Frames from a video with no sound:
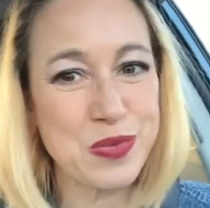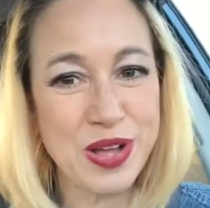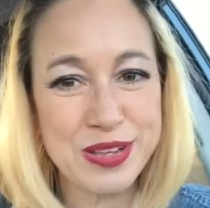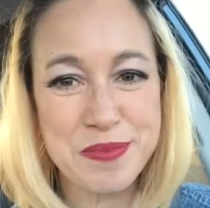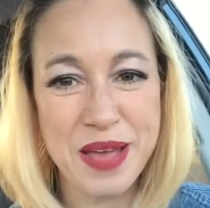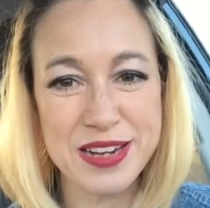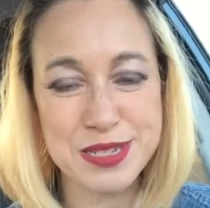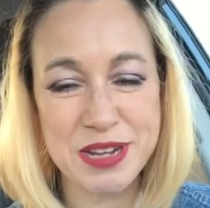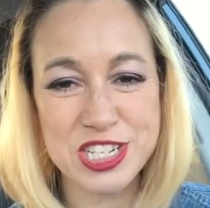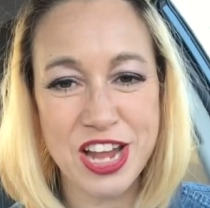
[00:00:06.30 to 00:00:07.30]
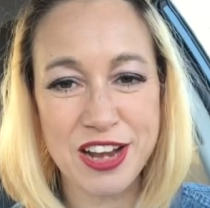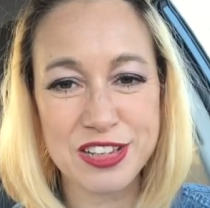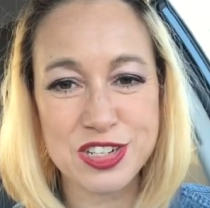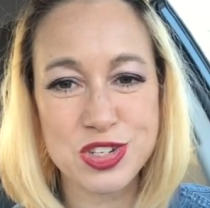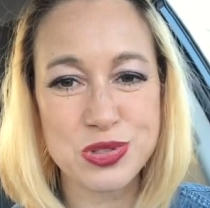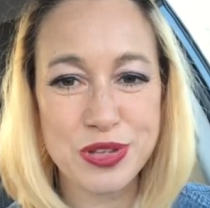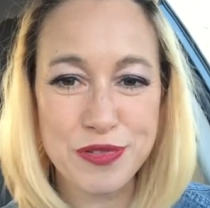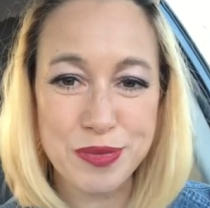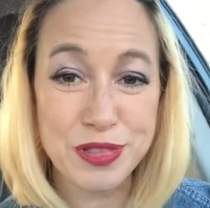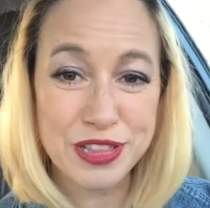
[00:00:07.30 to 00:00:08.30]
welcome back to my channel. It's Julie
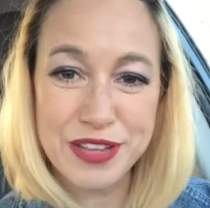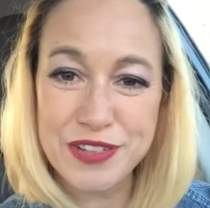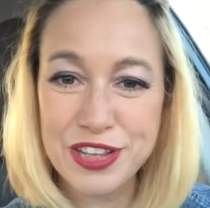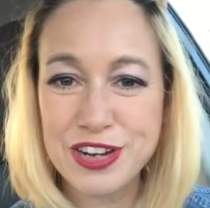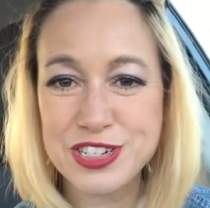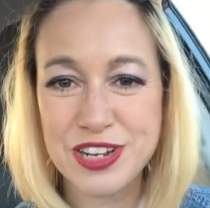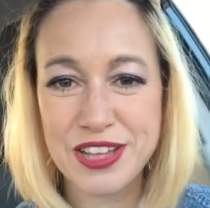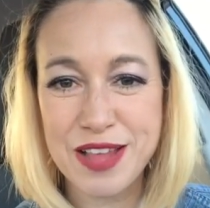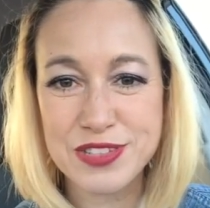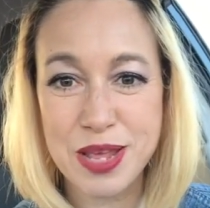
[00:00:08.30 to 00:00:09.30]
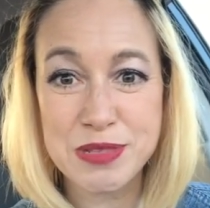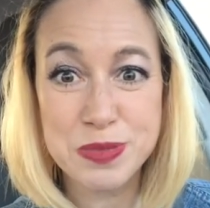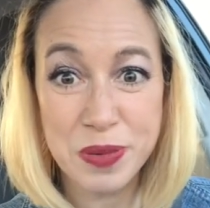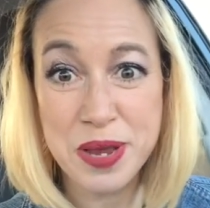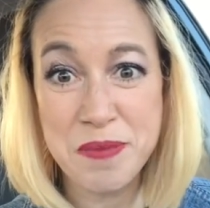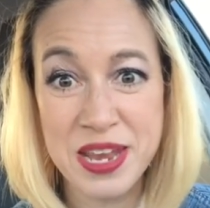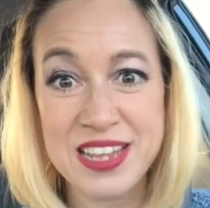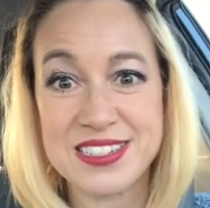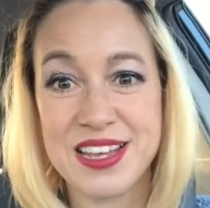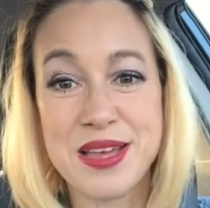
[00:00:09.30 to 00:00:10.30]
from Living Large on Lifetime. It's been a
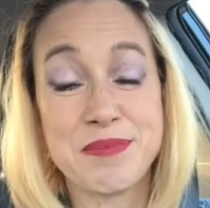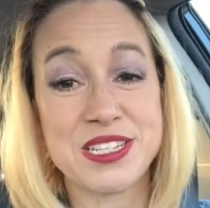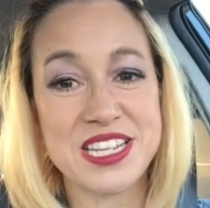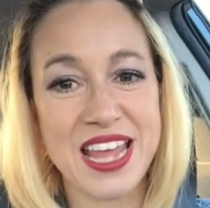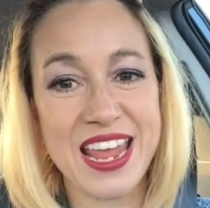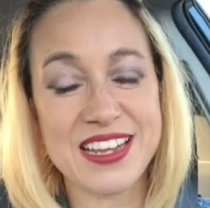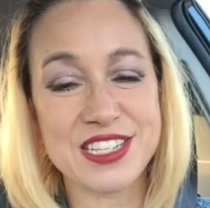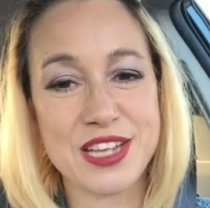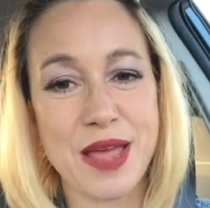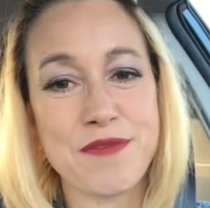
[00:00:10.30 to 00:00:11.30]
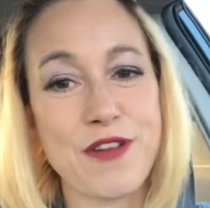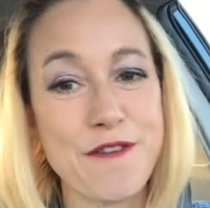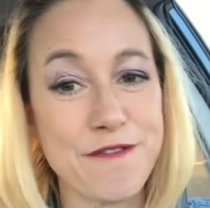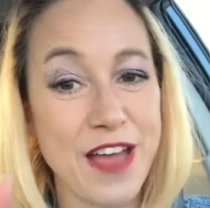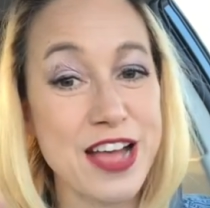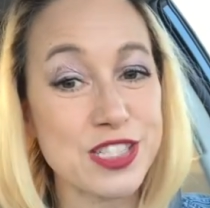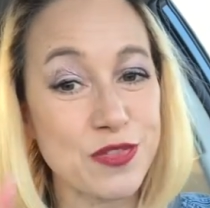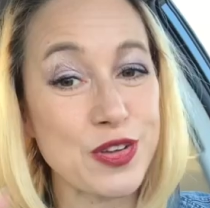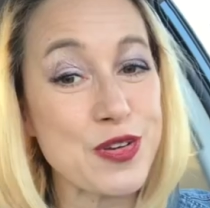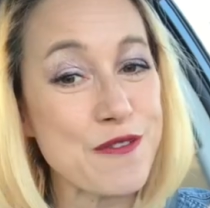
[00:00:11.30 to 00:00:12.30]
minute, but today it's time for
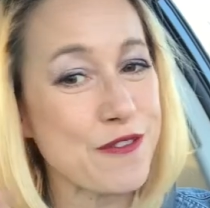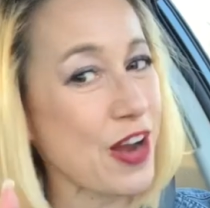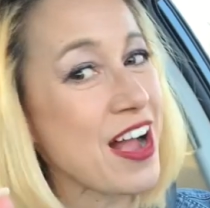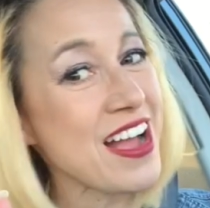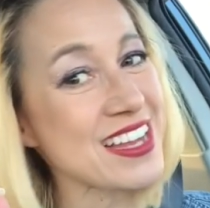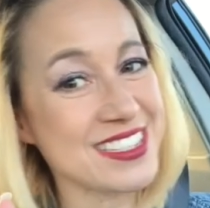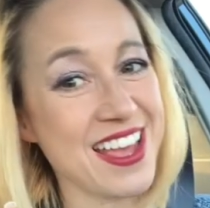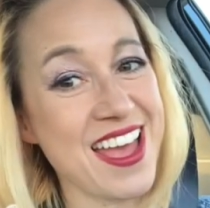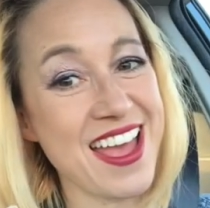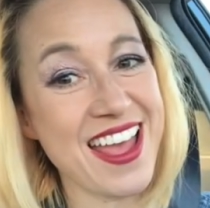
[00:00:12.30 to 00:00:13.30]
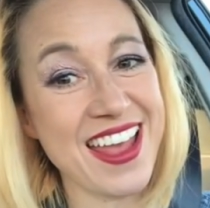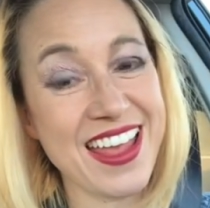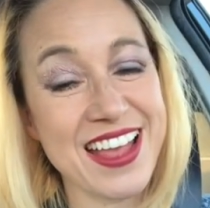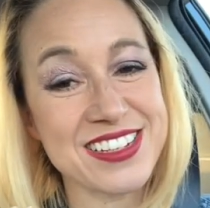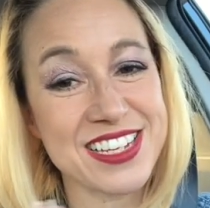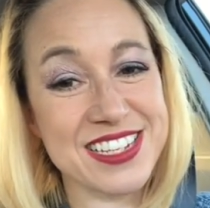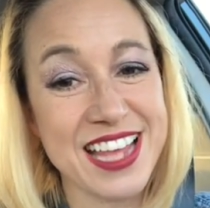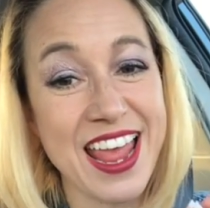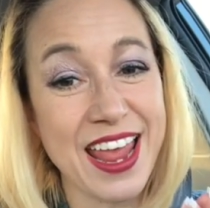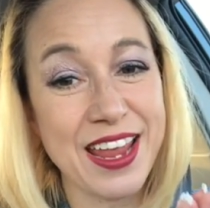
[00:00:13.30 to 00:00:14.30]
Fast Food Friday. And
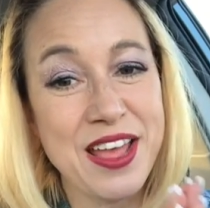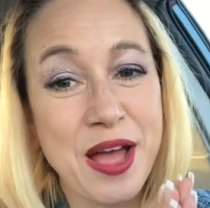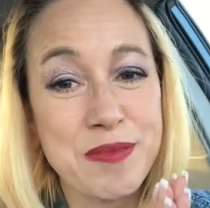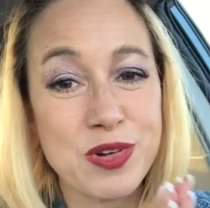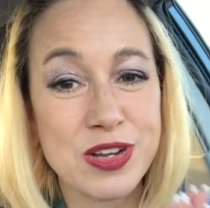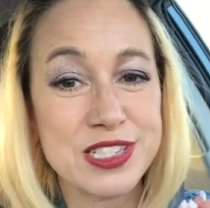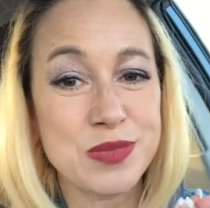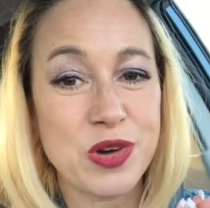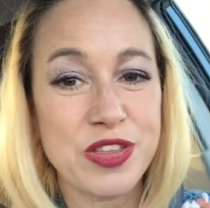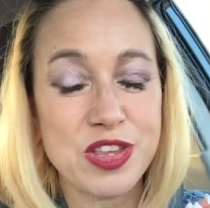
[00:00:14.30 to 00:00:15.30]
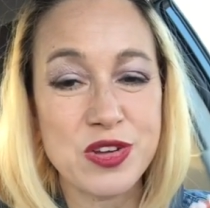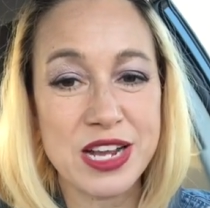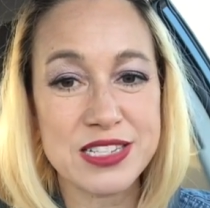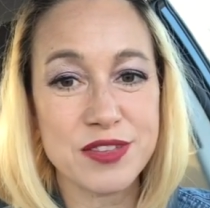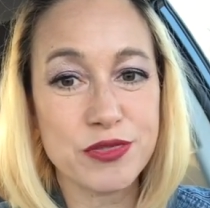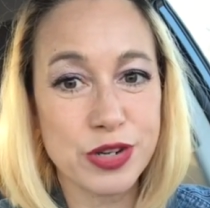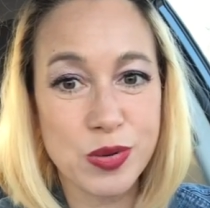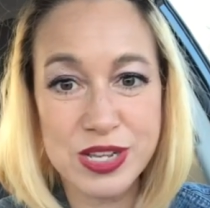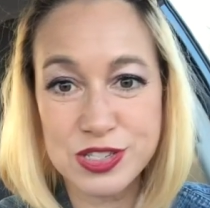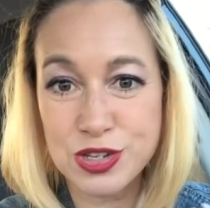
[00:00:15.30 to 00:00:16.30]
today I'm going somewhere that you guys have
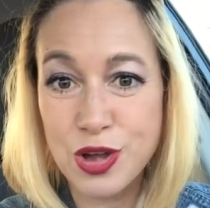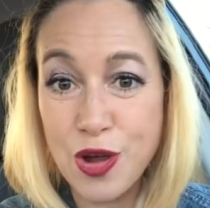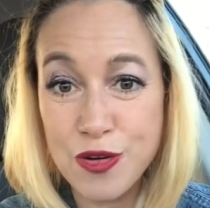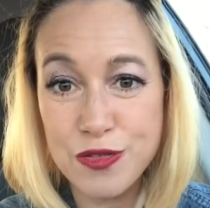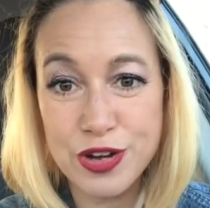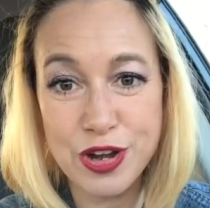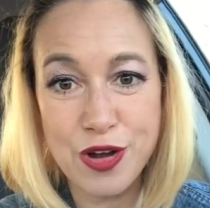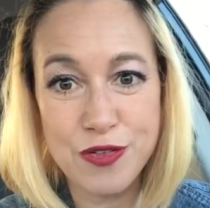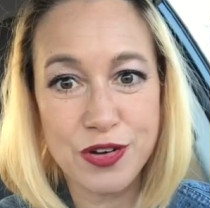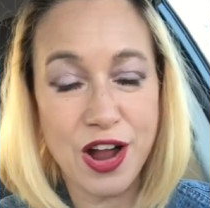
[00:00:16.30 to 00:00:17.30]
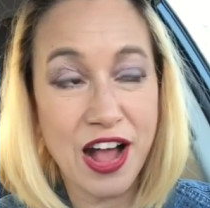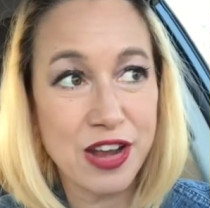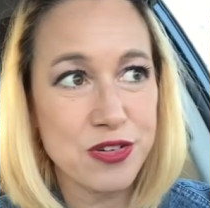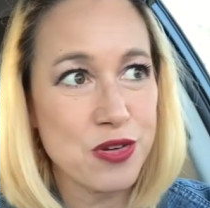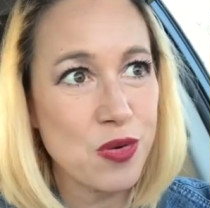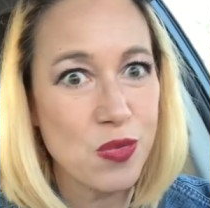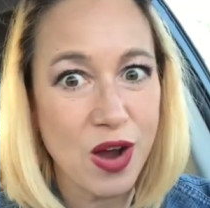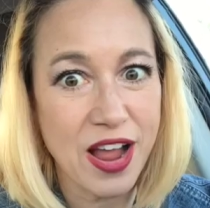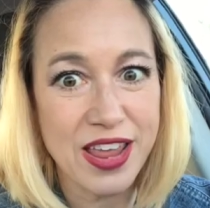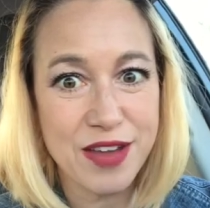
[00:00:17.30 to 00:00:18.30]
requested over and over. I don't know
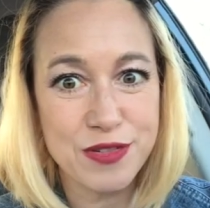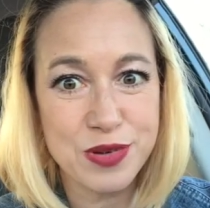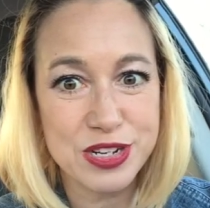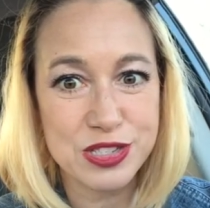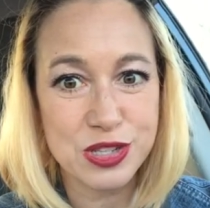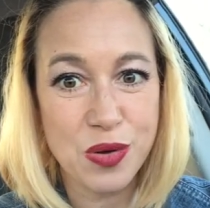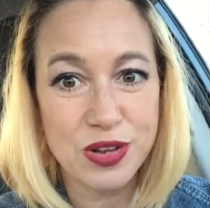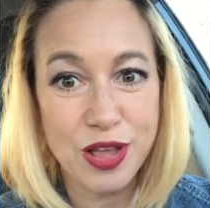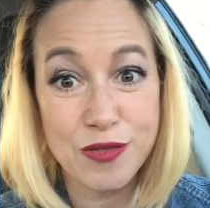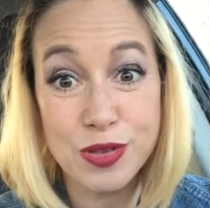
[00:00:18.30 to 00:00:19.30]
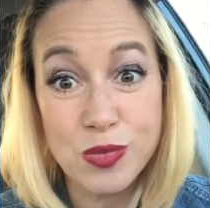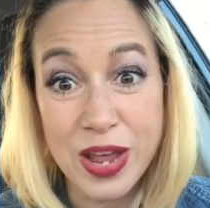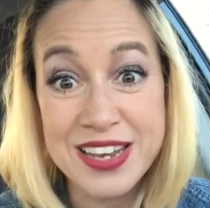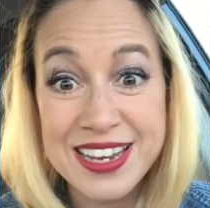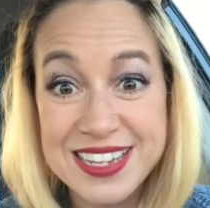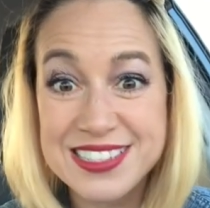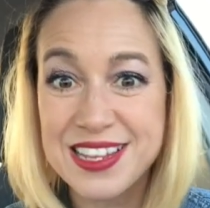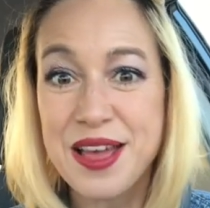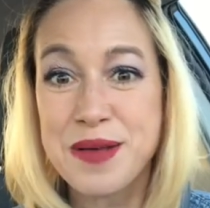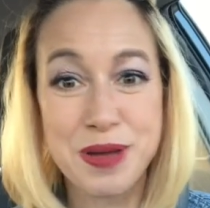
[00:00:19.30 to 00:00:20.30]
why everyone is so in love with Wendy's,
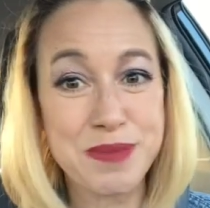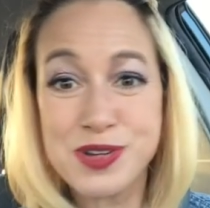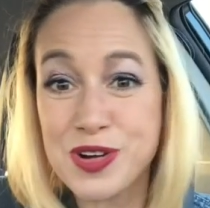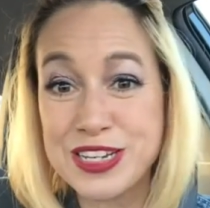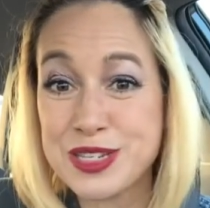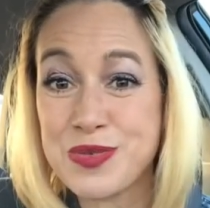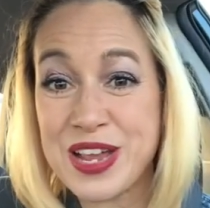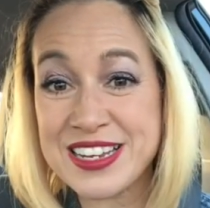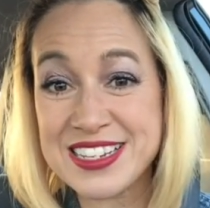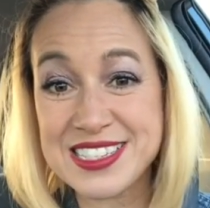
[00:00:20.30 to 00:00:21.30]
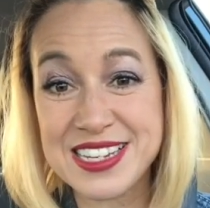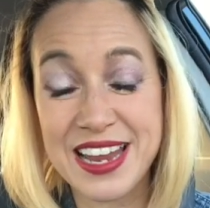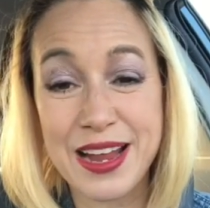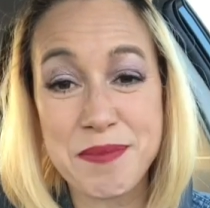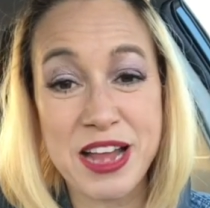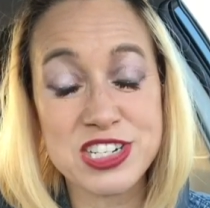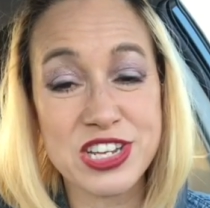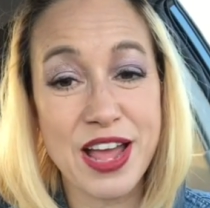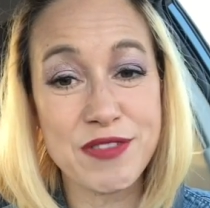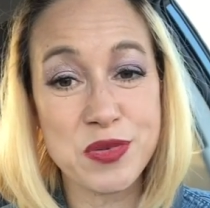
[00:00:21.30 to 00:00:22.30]
but I'm going to Wendy's today. I'm
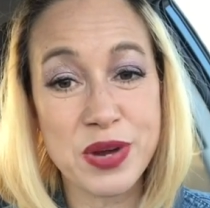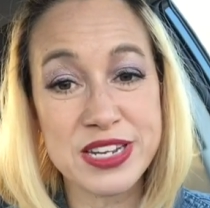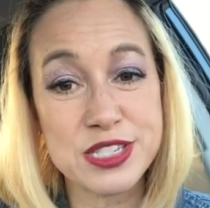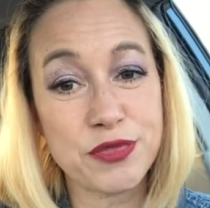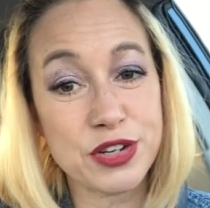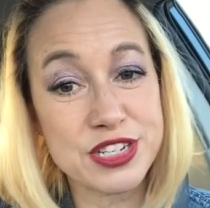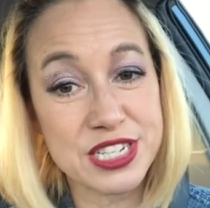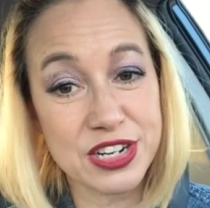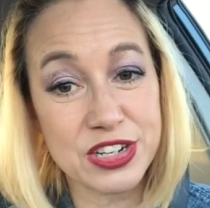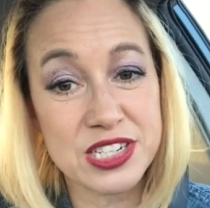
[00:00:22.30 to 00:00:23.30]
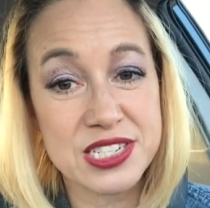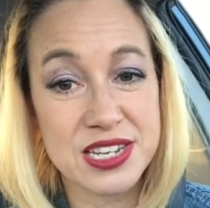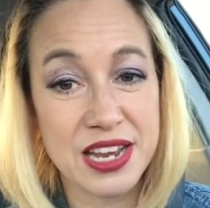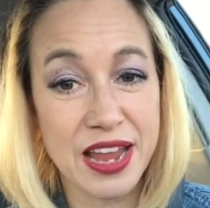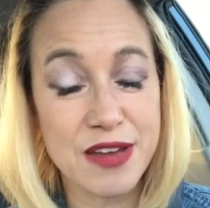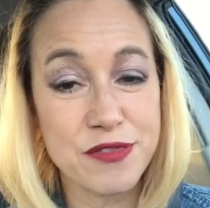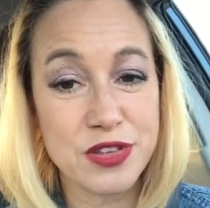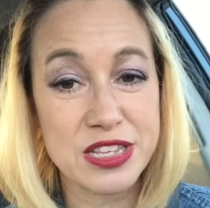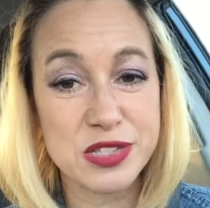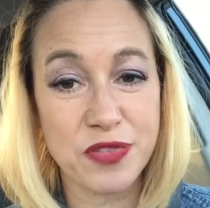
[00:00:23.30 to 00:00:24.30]
actually having Wendy's for dinner tonight
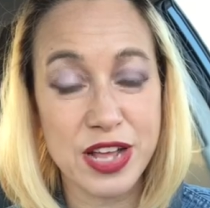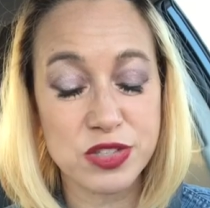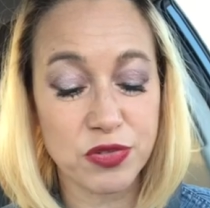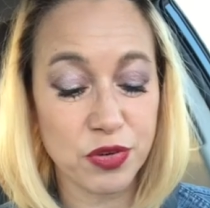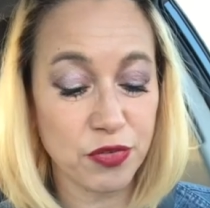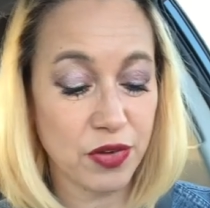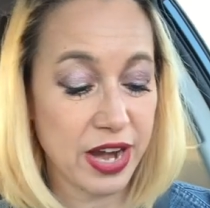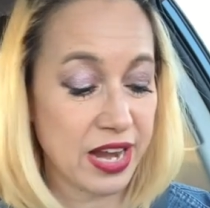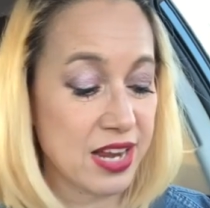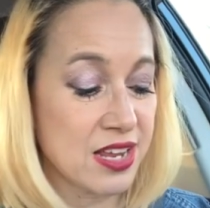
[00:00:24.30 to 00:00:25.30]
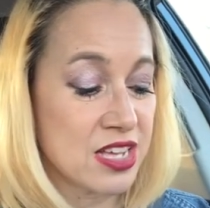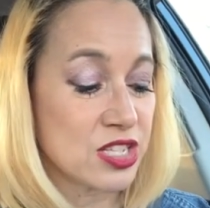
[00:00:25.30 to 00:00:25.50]
for this Fast Food Friday.